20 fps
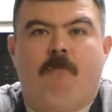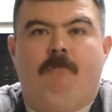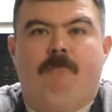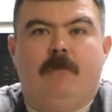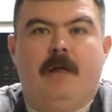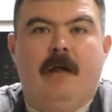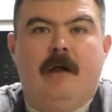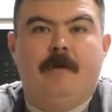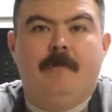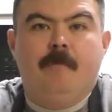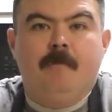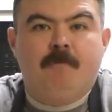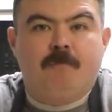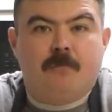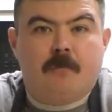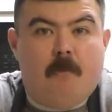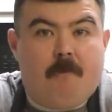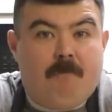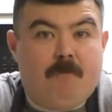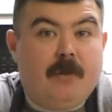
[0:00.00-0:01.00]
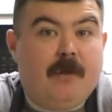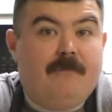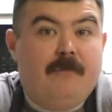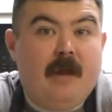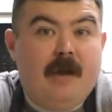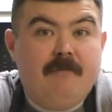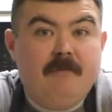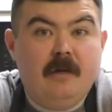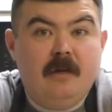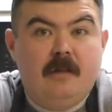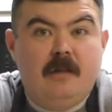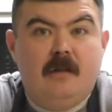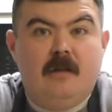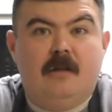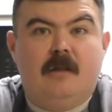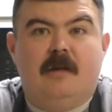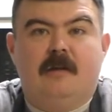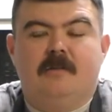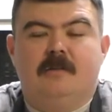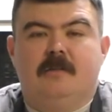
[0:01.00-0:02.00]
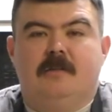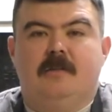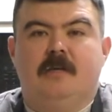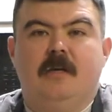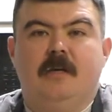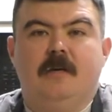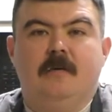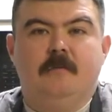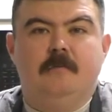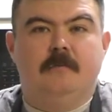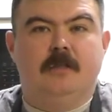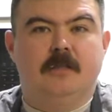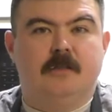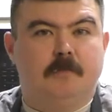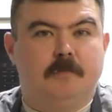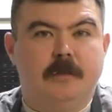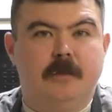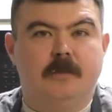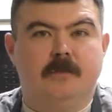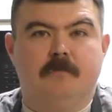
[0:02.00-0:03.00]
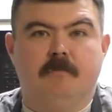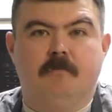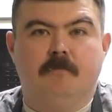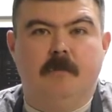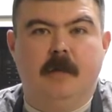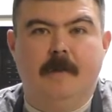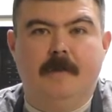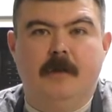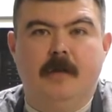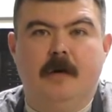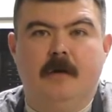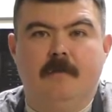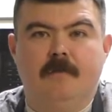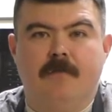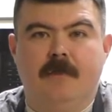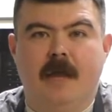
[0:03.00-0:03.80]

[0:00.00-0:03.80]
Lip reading: And if you have anything you'd like to see, just please let me know.